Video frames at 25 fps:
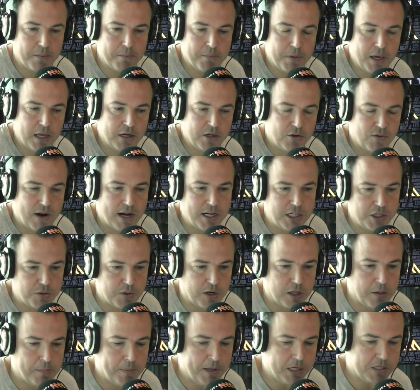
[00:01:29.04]
And Grundy's one
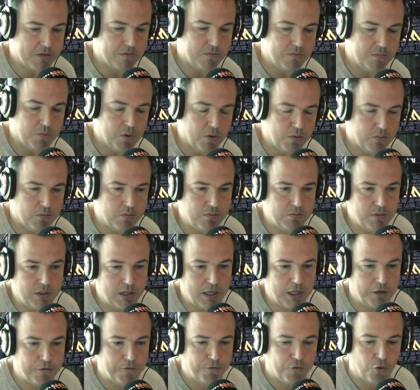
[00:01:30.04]
of the best, well,
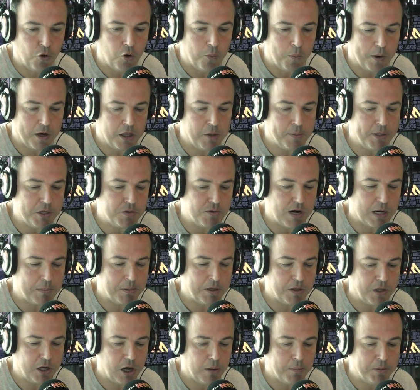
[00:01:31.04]
in form, one of the best ruckmen
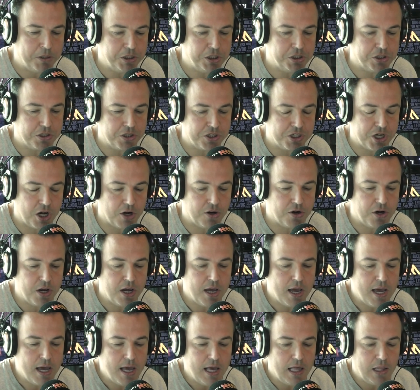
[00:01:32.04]
in the competition. So,
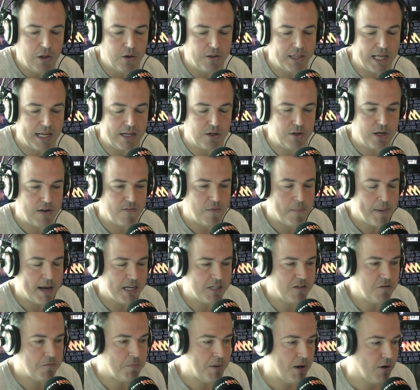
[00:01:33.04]
look, that could have a
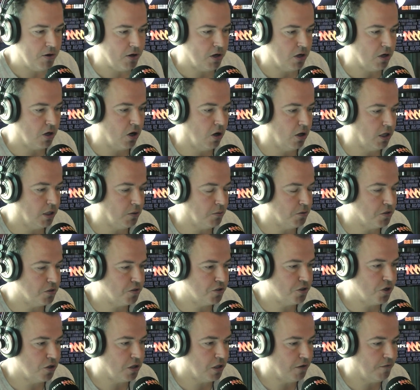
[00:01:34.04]
massive bearing on Collingwood,
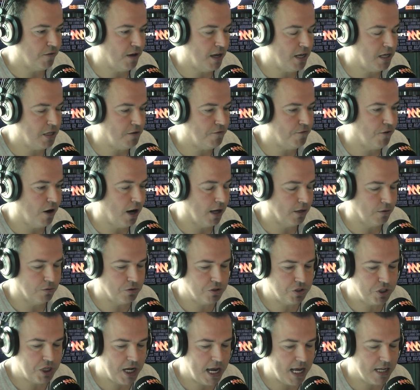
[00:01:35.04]
certainly for any
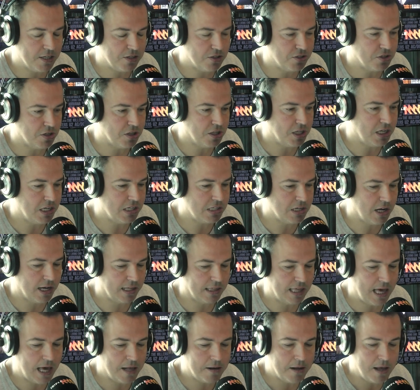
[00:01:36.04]
finals chances and things like
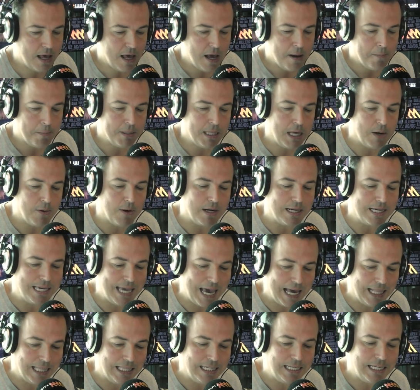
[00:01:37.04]
that. But they were
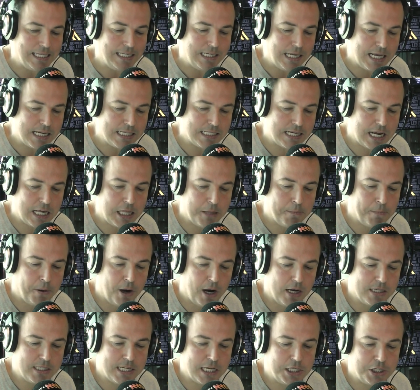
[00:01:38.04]
gallant yesterday, the
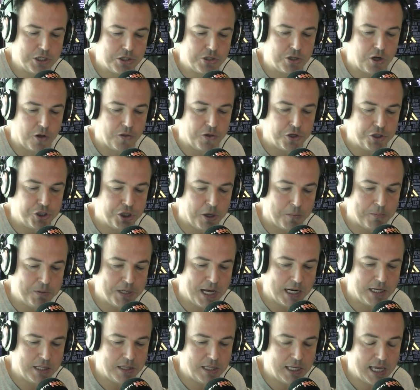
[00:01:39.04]
Pies. They just got the job
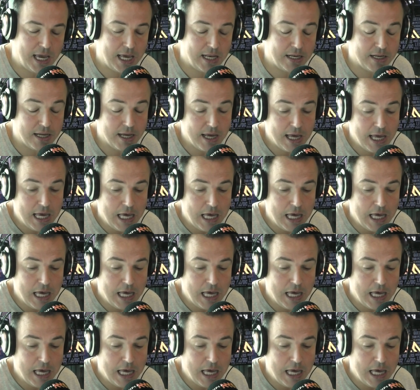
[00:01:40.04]
done in the end.